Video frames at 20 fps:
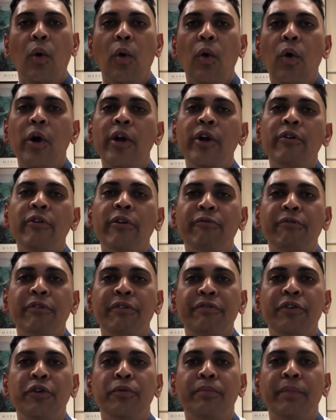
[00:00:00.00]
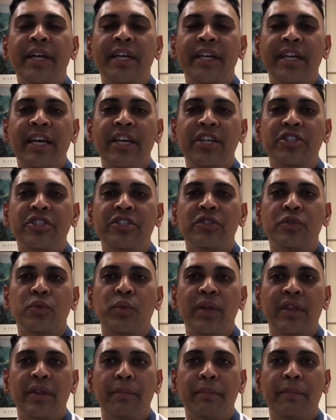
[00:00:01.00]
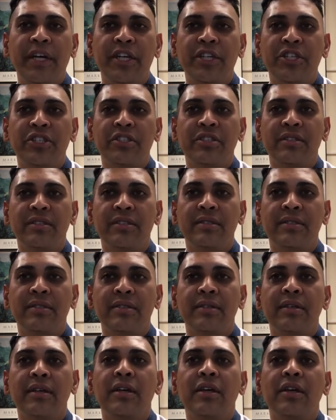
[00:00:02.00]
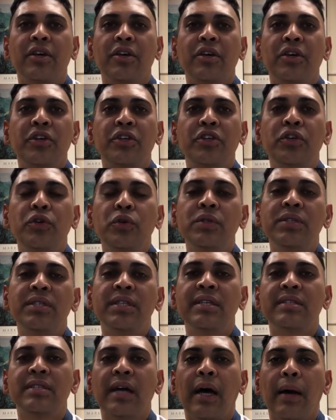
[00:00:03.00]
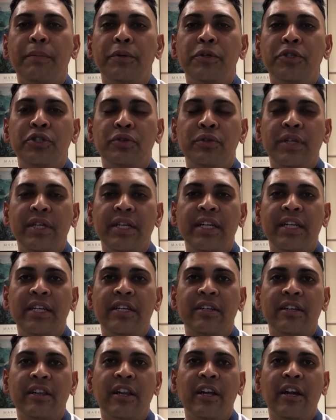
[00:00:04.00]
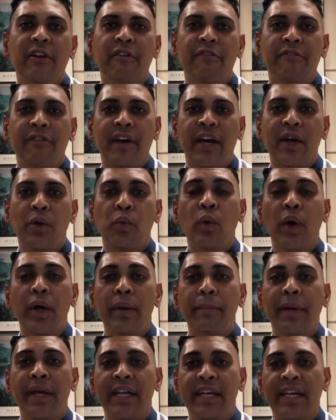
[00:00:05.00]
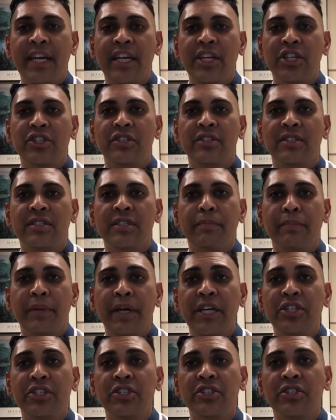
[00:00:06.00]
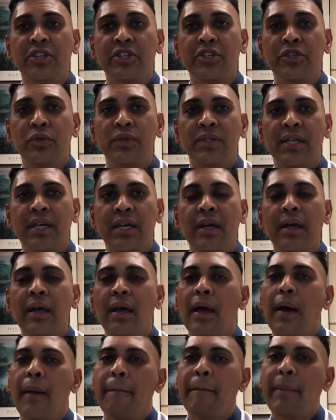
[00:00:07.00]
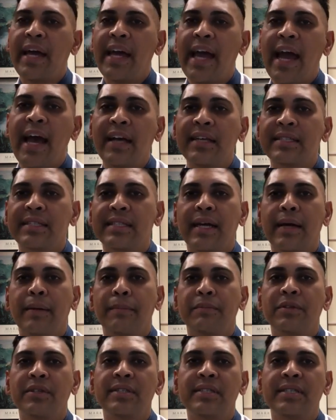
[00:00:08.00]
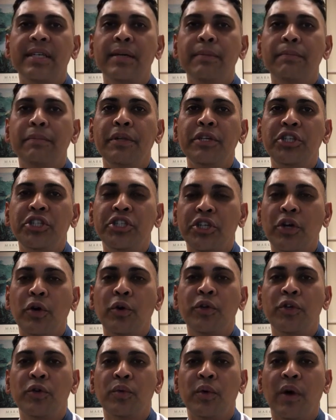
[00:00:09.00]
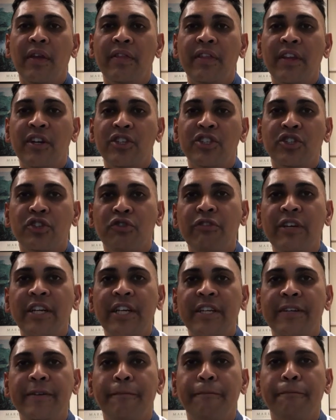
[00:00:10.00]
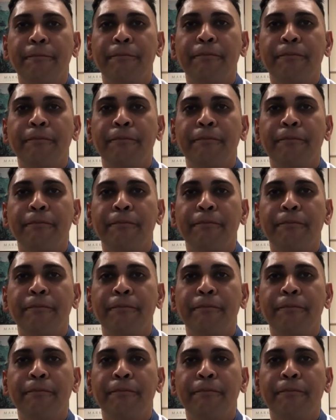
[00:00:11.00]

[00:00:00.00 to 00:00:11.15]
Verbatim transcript: Order and review medications with the patients. Use this opportunity to clarify what medications the patients are using by asking them to simply show you on their screen.